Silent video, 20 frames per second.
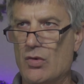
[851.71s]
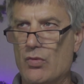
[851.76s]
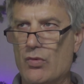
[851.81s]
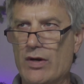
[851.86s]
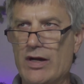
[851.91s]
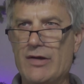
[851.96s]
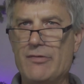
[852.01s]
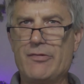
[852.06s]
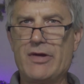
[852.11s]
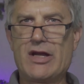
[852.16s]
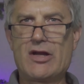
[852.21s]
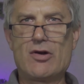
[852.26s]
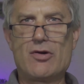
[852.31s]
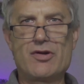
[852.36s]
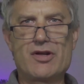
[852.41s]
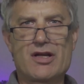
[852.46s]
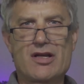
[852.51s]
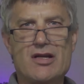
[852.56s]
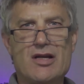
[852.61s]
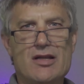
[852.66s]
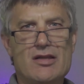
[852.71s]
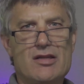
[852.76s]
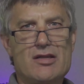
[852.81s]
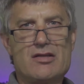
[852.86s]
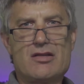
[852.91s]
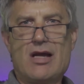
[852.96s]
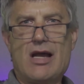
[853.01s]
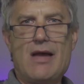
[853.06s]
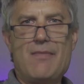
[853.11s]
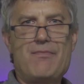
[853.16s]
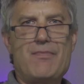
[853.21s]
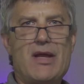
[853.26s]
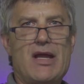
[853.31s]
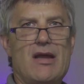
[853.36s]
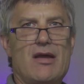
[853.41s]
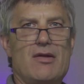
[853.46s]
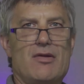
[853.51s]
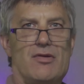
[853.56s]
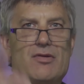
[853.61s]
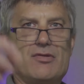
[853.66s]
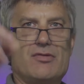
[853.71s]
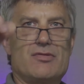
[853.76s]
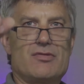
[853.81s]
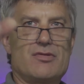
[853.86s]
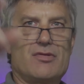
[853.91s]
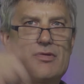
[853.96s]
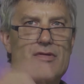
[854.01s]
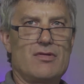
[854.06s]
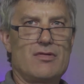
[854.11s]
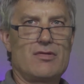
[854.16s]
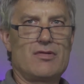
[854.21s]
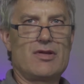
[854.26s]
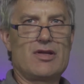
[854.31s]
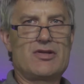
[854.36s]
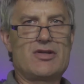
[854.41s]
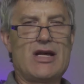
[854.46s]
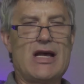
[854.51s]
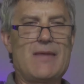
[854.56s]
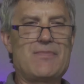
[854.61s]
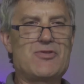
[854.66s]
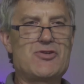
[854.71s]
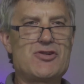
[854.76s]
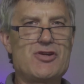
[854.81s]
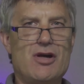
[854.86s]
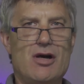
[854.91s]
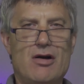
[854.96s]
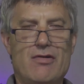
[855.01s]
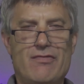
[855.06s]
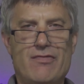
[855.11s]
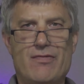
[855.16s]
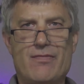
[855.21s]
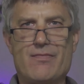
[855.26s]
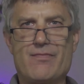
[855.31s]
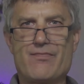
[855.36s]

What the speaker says: When we go to cut the top panel, the top shelf,